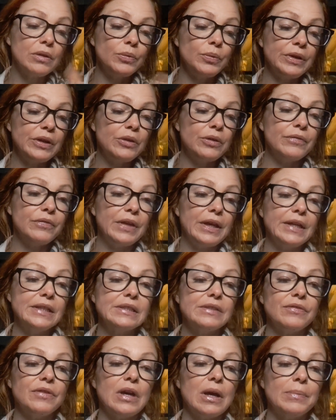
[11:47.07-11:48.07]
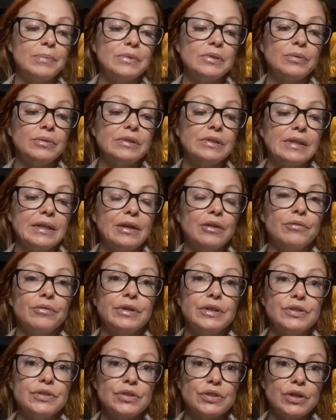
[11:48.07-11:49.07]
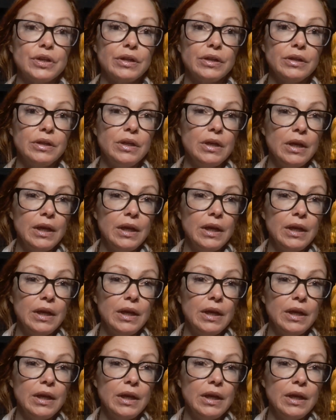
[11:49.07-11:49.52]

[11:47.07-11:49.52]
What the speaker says: And we do have the Ace of Cups, so it's like a restart.